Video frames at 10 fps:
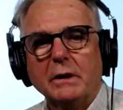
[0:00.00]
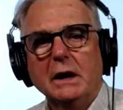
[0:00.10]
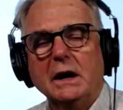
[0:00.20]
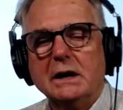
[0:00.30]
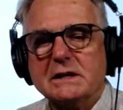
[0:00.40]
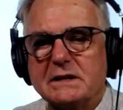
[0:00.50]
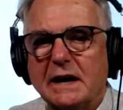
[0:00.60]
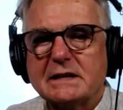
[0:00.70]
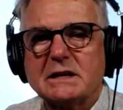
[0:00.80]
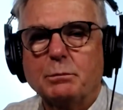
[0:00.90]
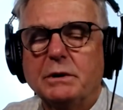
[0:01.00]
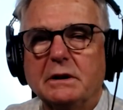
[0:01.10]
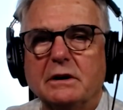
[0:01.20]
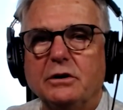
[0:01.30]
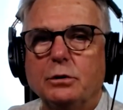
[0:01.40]
Is that something
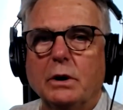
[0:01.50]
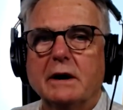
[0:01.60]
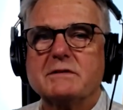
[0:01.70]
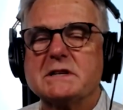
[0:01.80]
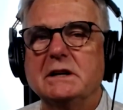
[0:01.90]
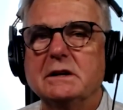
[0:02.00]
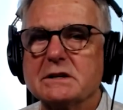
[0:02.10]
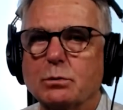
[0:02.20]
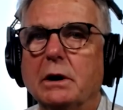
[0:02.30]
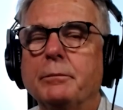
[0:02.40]
that you have seen as well?